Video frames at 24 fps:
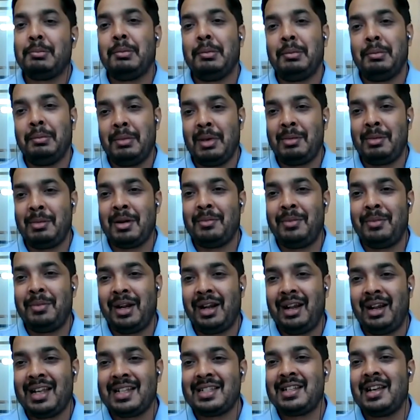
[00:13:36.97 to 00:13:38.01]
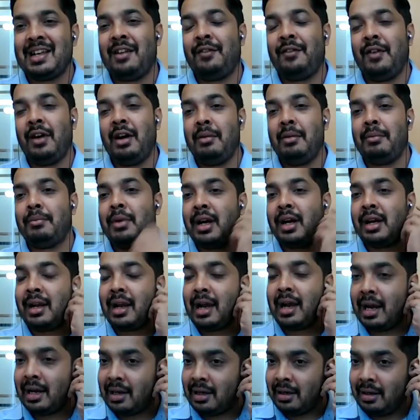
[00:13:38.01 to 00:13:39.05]
maybe a bit less alpha, but
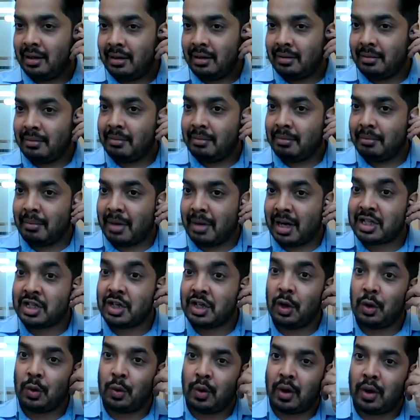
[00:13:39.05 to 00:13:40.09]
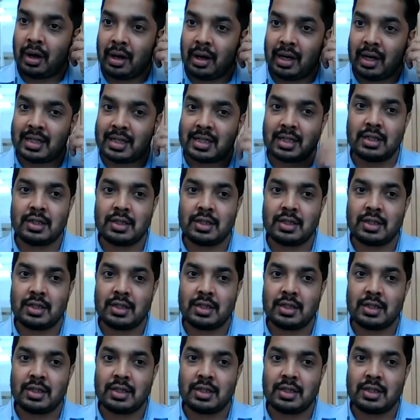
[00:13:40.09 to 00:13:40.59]
at a much lower risk.